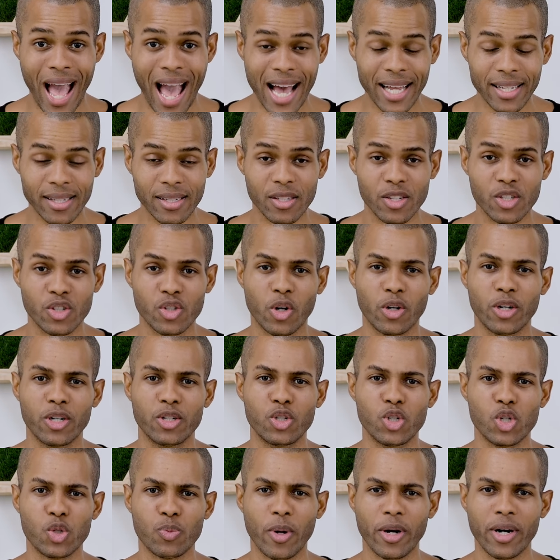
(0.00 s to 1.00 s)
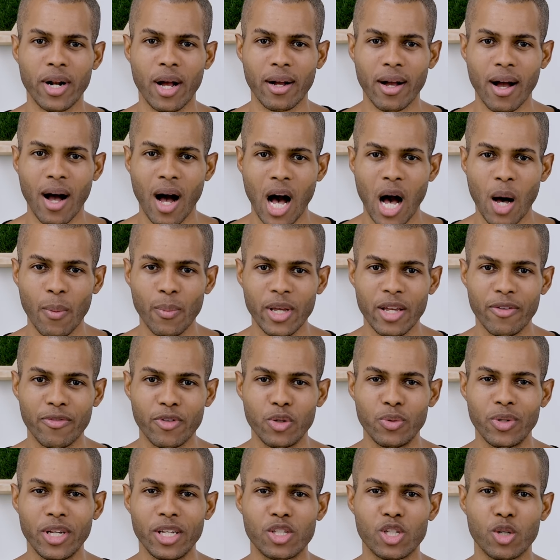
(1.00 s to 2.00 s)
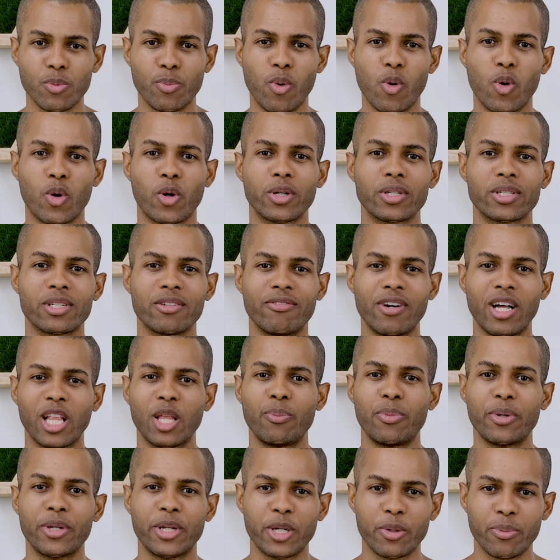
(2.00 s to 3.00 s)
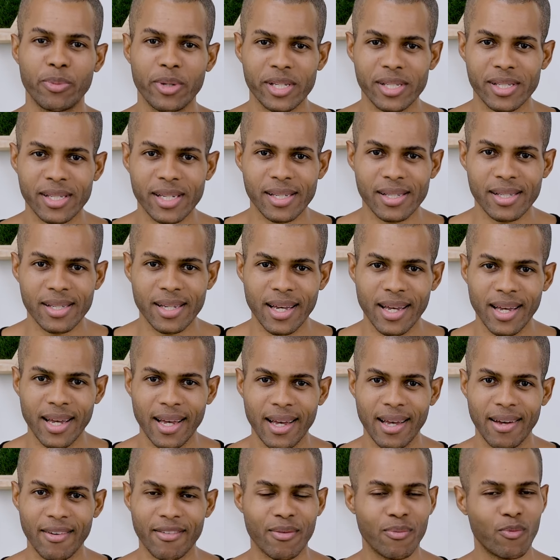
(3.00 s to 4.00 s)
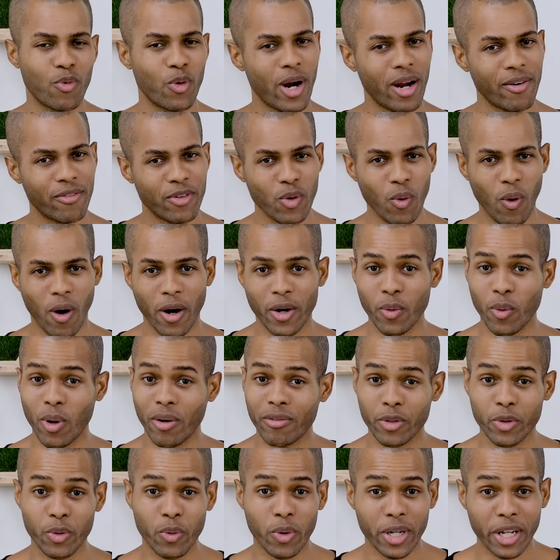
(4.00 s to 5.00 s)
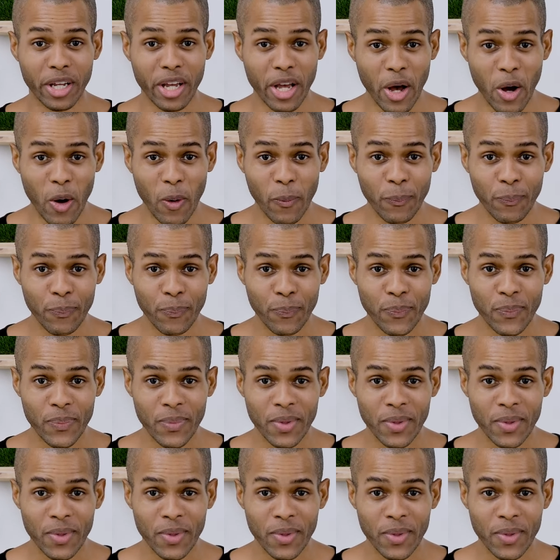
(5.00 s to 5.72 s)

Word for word: at startajuicebar.com if you need support developing your business from wherever you are to wherever you want to go,